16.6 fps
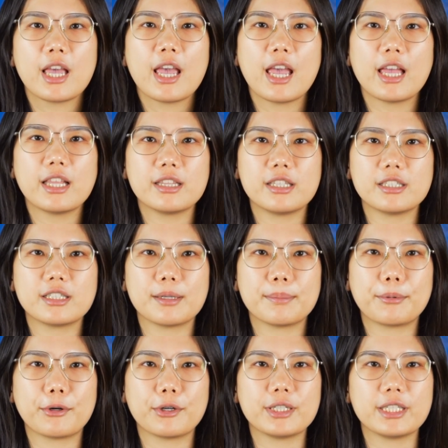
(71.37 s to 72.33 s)
and
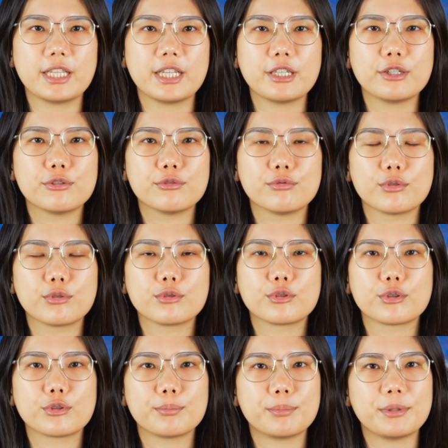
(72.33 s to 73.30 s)
disappointing
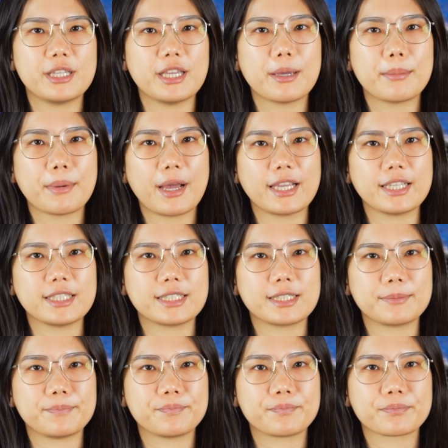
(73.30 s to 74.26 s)
Eurozone PMIs.